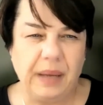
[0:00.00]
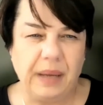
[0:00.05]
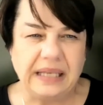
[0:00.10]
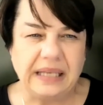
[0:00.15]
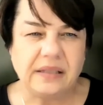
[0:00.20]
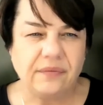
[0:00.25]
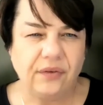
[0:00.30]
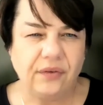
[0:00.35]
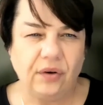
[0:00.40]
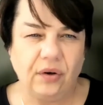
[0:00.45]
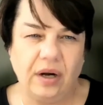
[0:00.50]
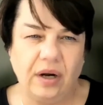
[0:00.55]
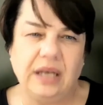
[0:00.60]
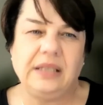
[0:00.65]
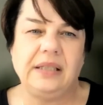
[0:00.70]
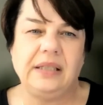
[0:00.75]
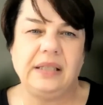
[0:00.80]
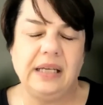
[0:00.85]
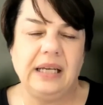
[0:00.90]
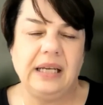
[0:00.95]
best for
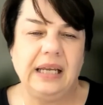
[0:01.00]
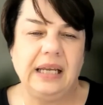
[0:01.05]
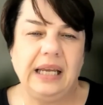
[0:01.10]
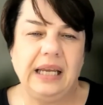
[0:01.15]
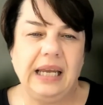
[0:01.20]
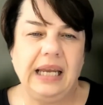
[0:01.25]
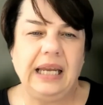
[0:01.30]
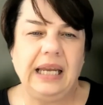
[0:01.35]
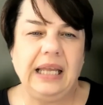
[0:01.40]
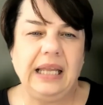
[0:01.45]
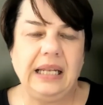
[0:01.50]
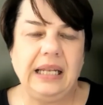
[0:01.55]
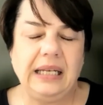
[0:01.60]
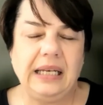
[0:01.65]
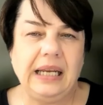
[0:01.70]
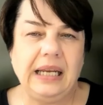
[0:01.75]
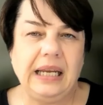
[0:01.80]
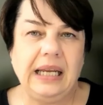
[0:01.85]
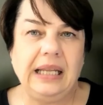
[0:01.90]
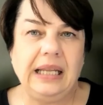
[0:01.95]
us
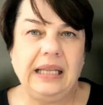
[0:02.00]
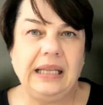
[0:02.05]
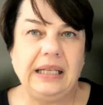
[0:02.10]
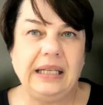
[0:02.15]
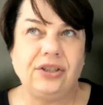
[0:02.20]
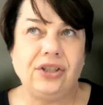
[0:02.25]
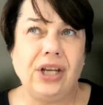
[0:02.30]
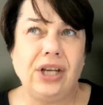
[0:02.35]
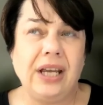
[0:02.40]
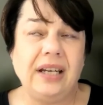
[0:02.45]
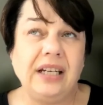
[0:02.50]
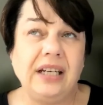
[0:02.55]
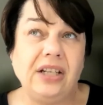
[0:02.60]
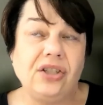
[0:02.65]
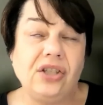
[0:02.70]
in that journey.